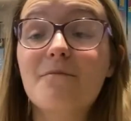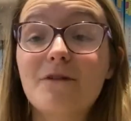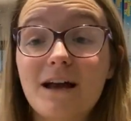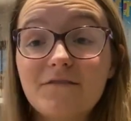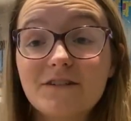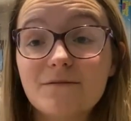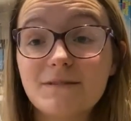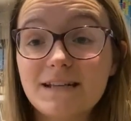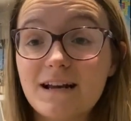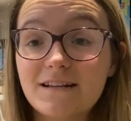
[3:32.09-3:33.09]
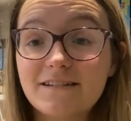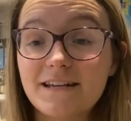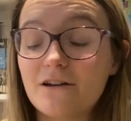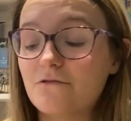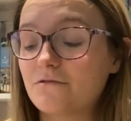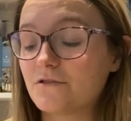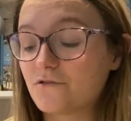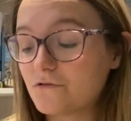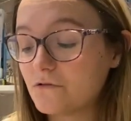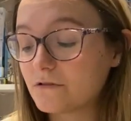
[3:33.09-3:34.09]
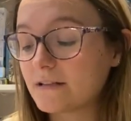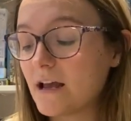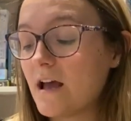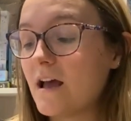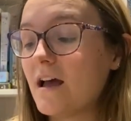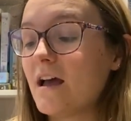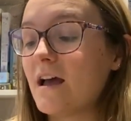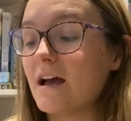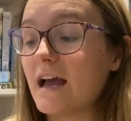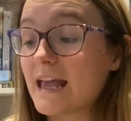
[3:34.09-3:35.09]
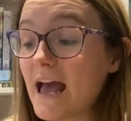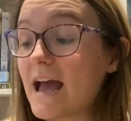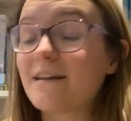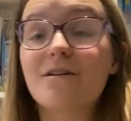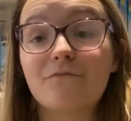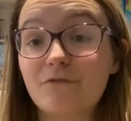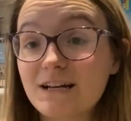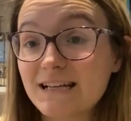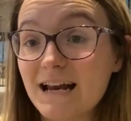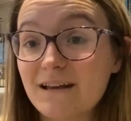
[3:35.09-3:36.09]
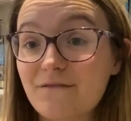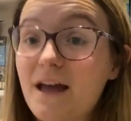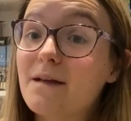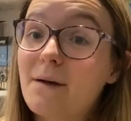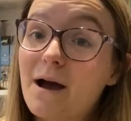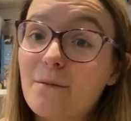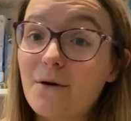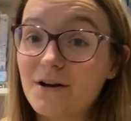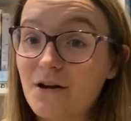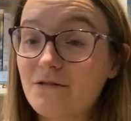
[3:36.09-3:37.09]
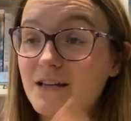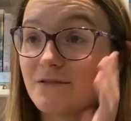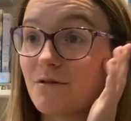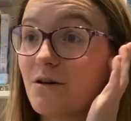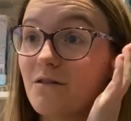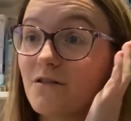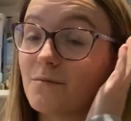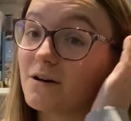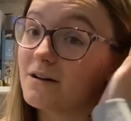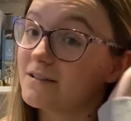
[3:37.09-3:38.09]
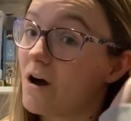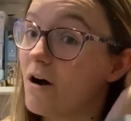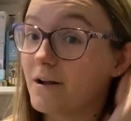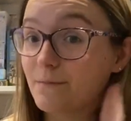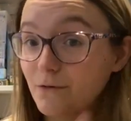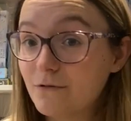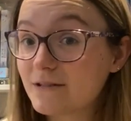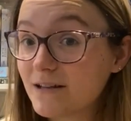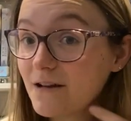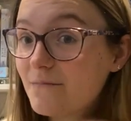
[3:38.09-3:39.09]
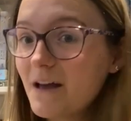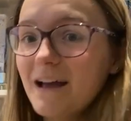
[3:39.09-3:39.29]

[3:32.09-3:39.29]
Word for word: We have some stainless steel straws, again retailing for £8, but I know these are on offer because I bought some.